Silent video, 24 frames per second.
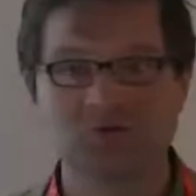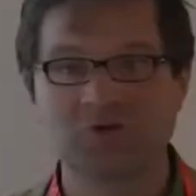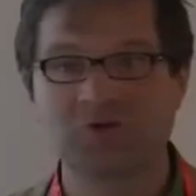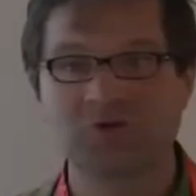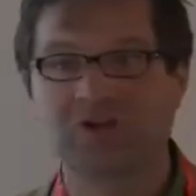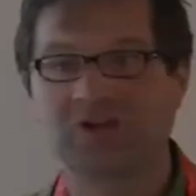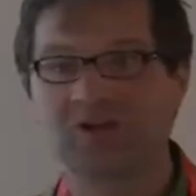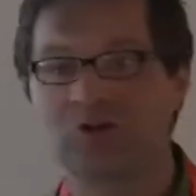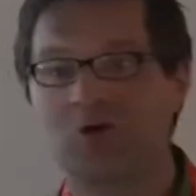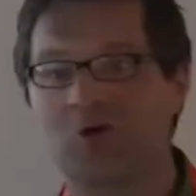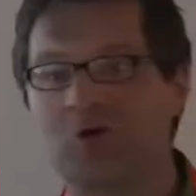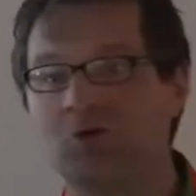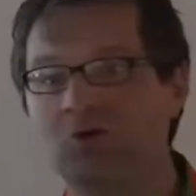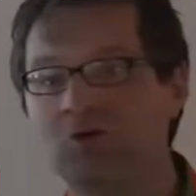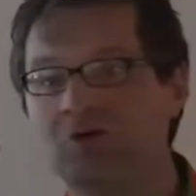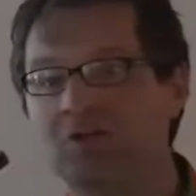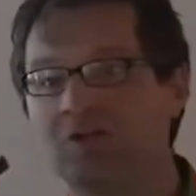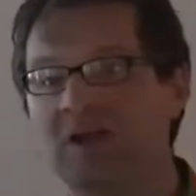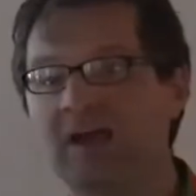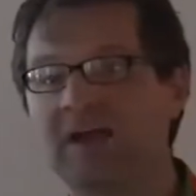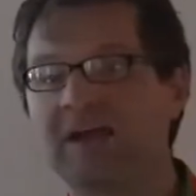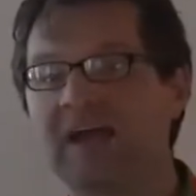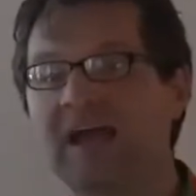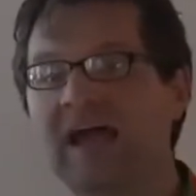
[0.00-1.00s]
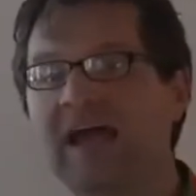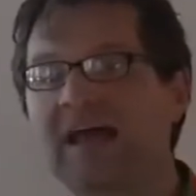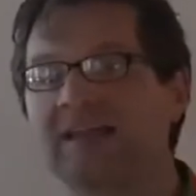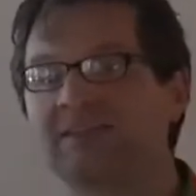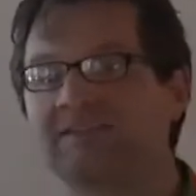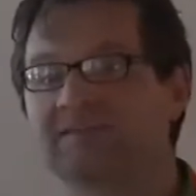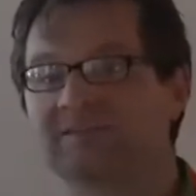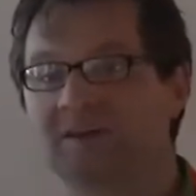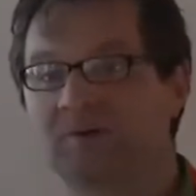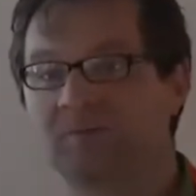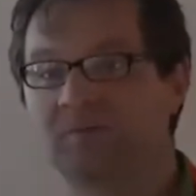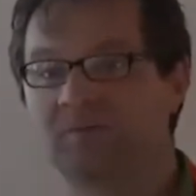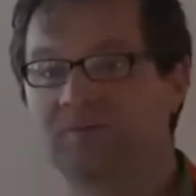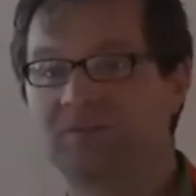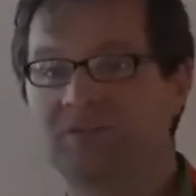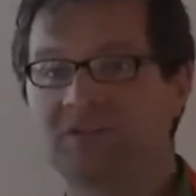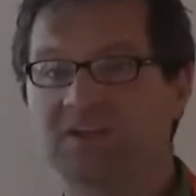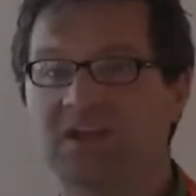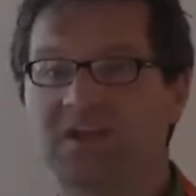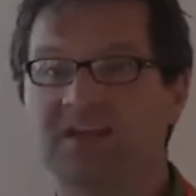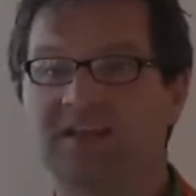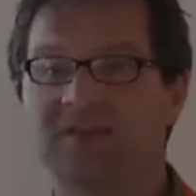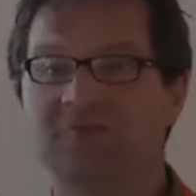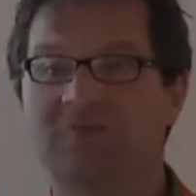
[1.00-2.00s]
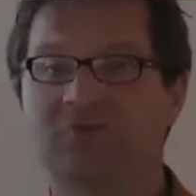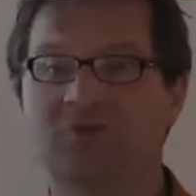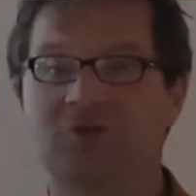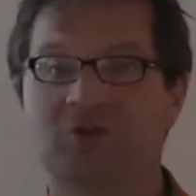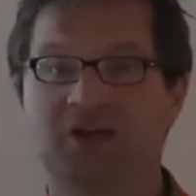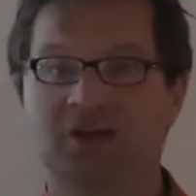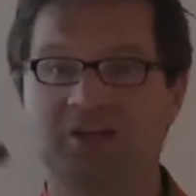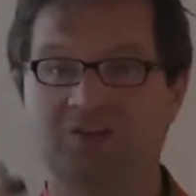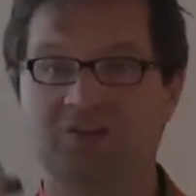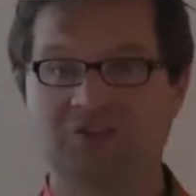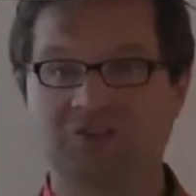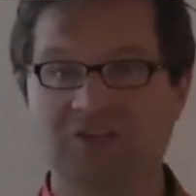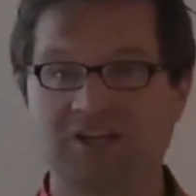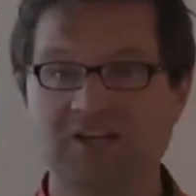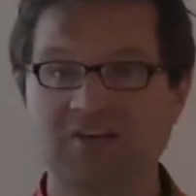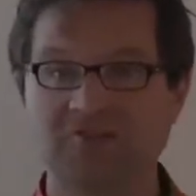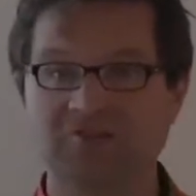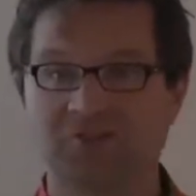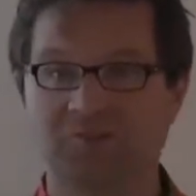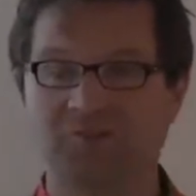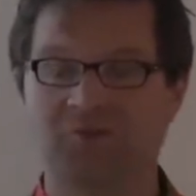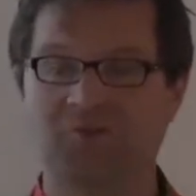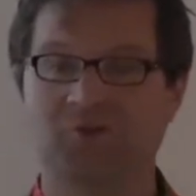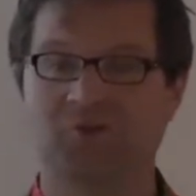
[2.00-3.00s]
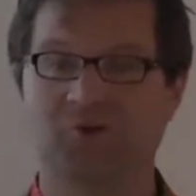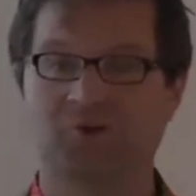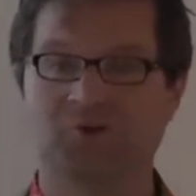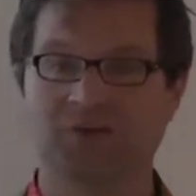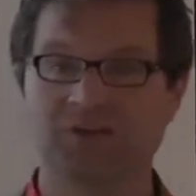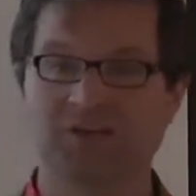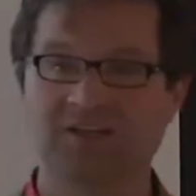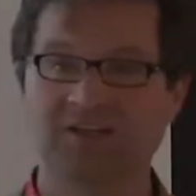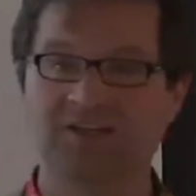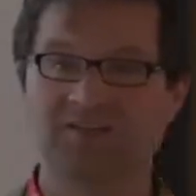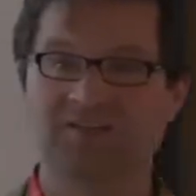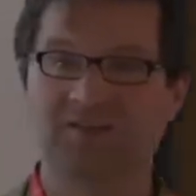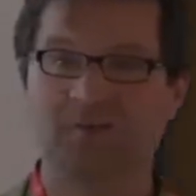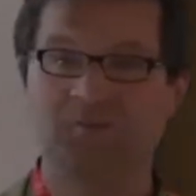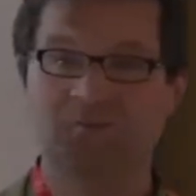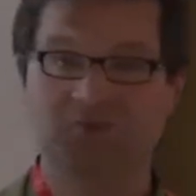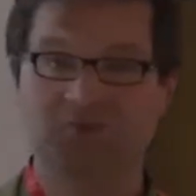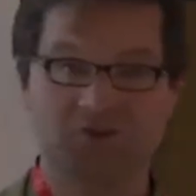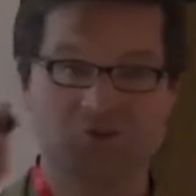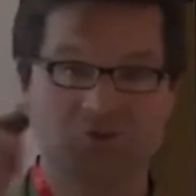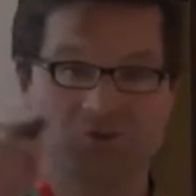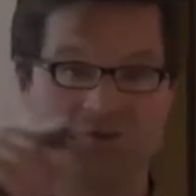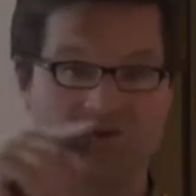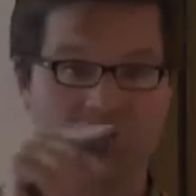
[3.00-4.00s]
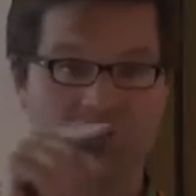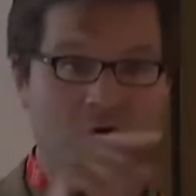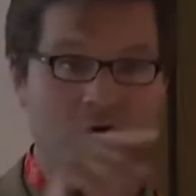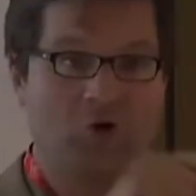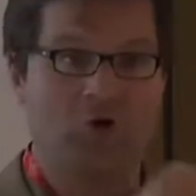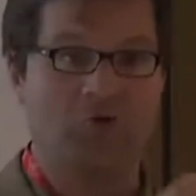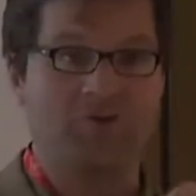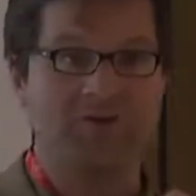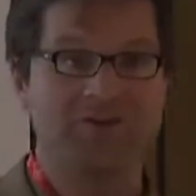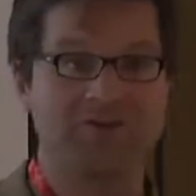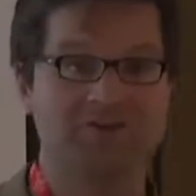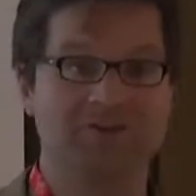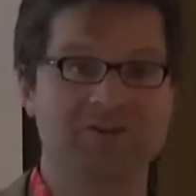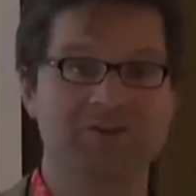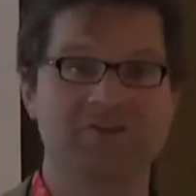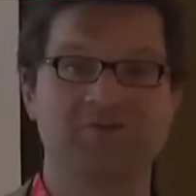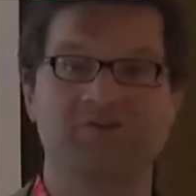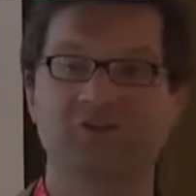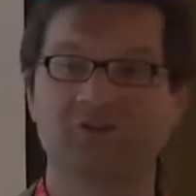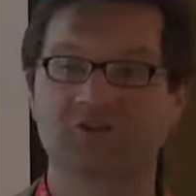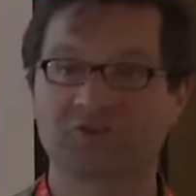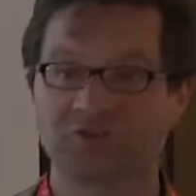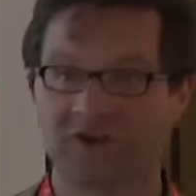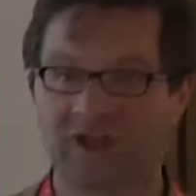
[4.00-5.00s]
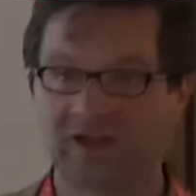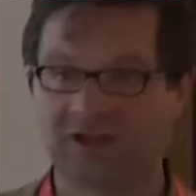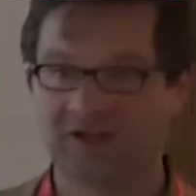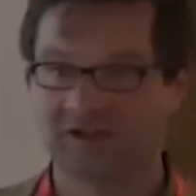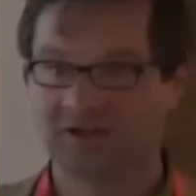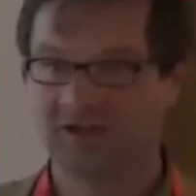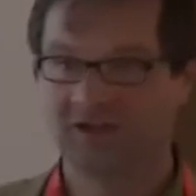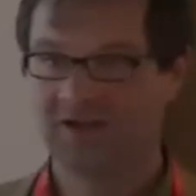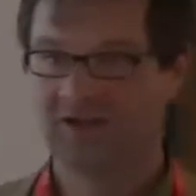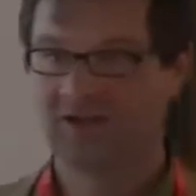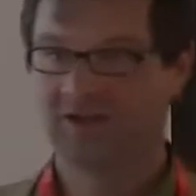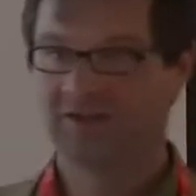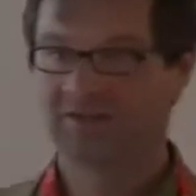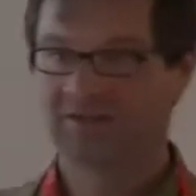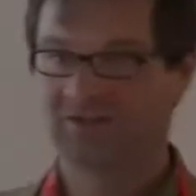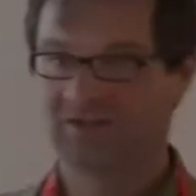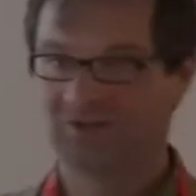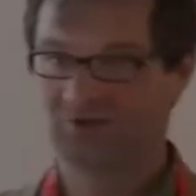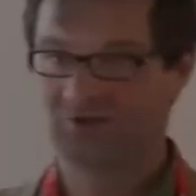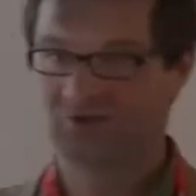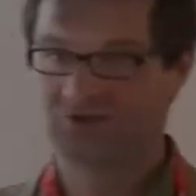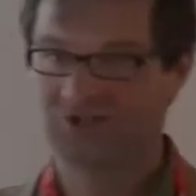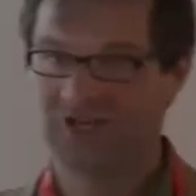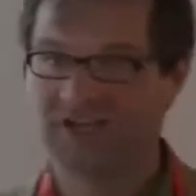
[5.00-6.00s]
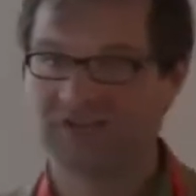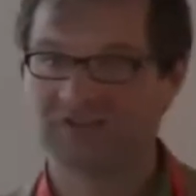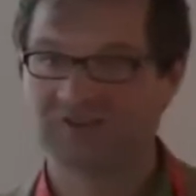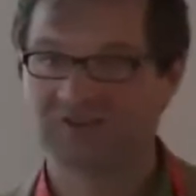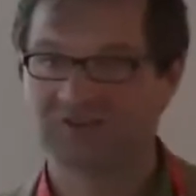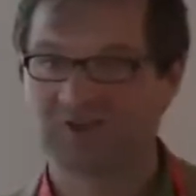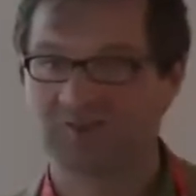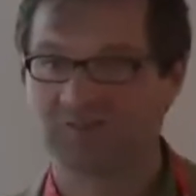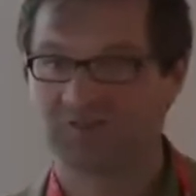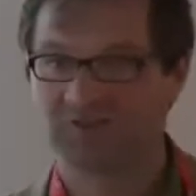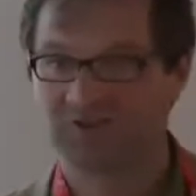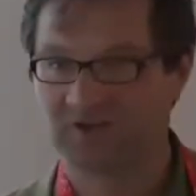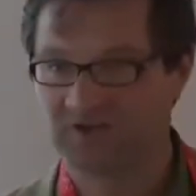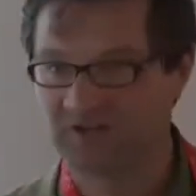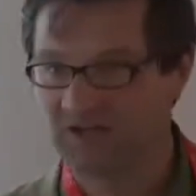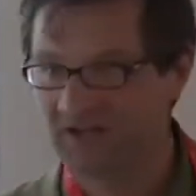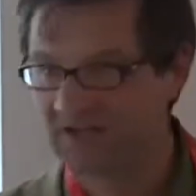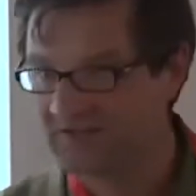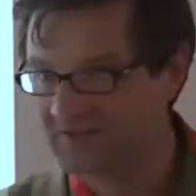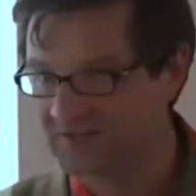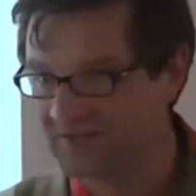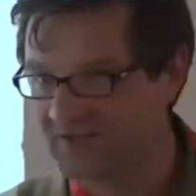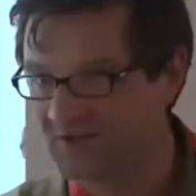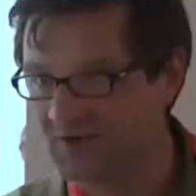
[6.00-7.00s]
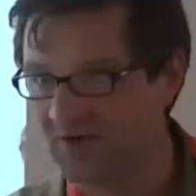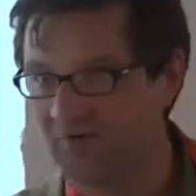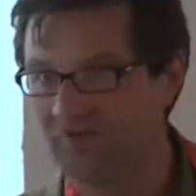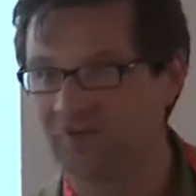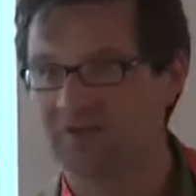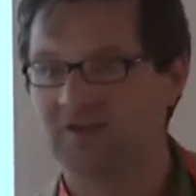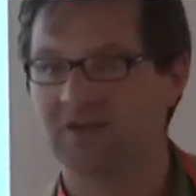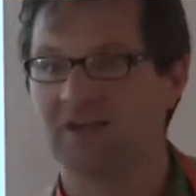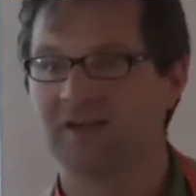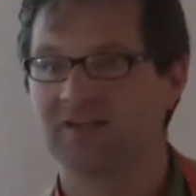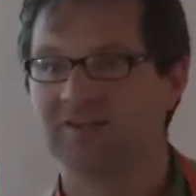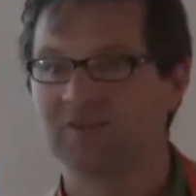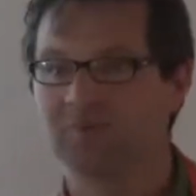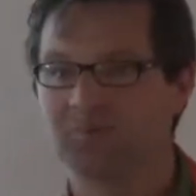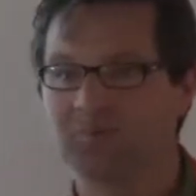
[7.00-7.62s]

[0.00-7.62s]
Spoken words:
you can only like add something, and if you like change something or delete something, you will always leave a track that you change something. Like think of it like a